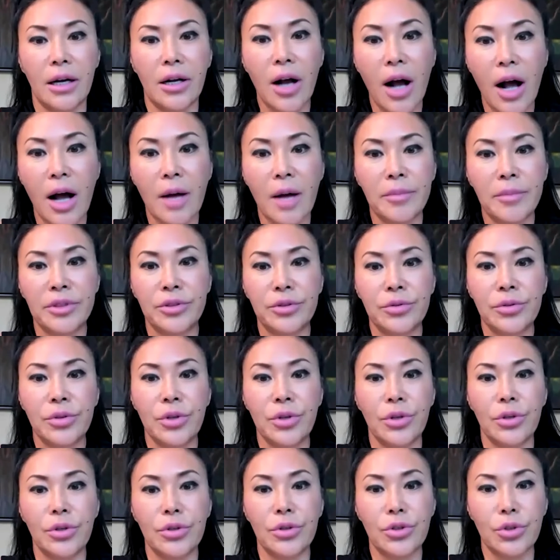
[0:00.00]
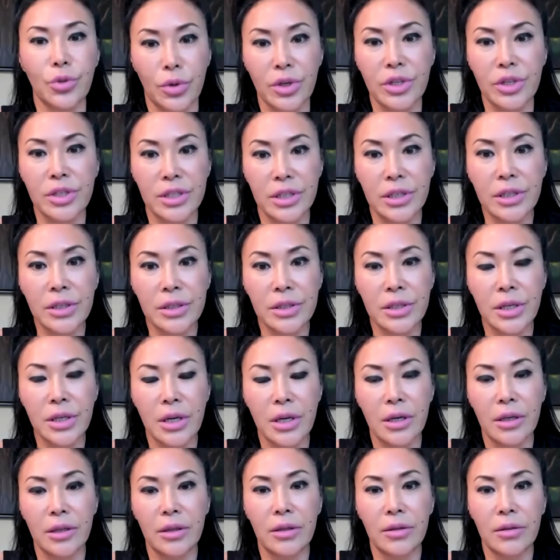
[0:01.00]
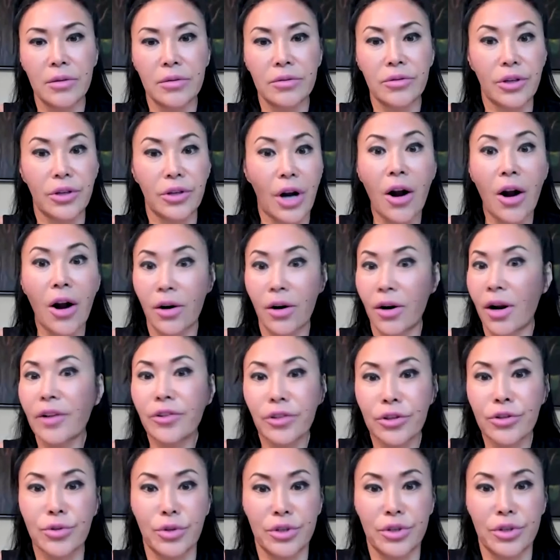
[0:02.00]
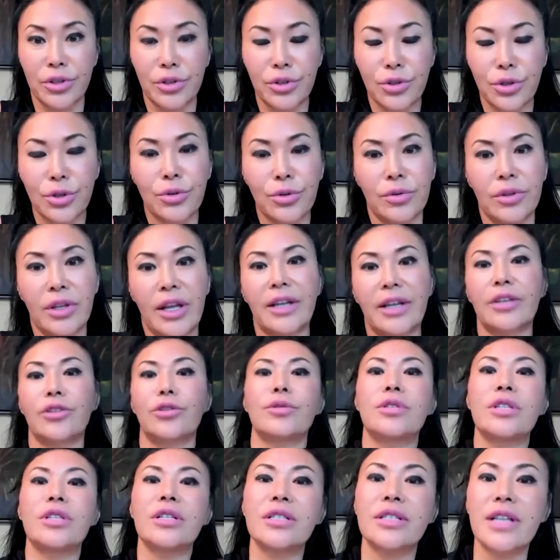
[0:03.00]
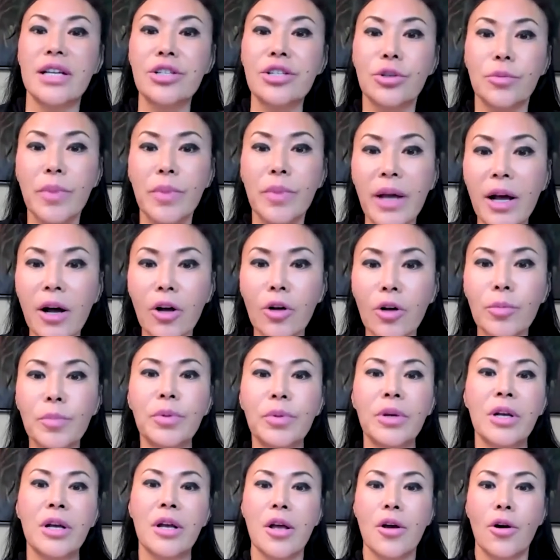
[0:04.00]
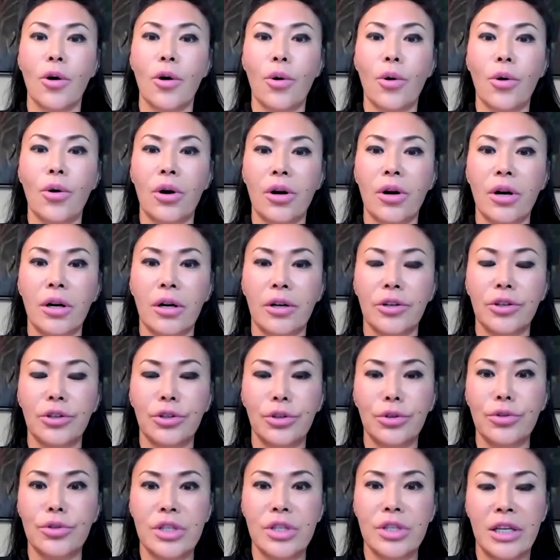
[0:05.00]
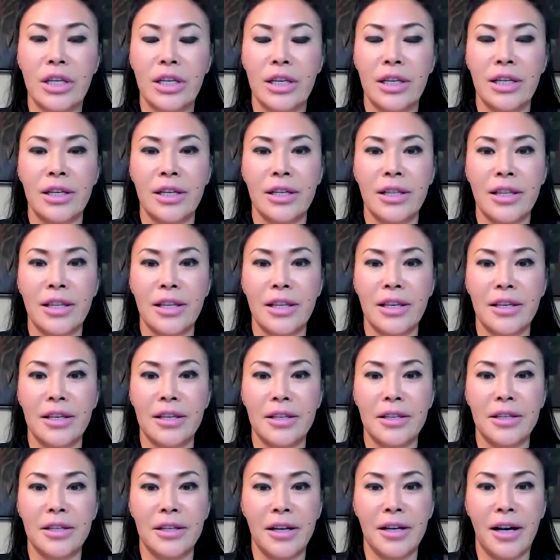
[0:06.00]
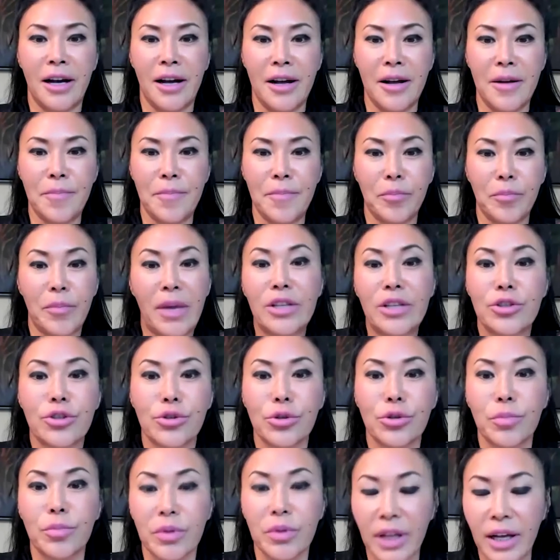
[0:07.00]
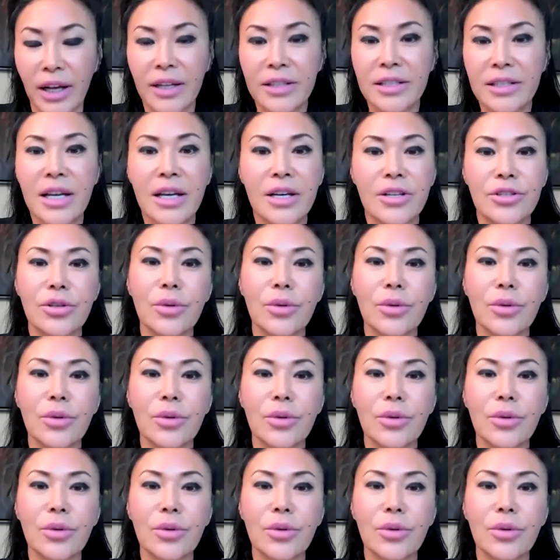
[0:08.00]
common sources. There are other sources too, like using dental pulp or using the menstrual blood.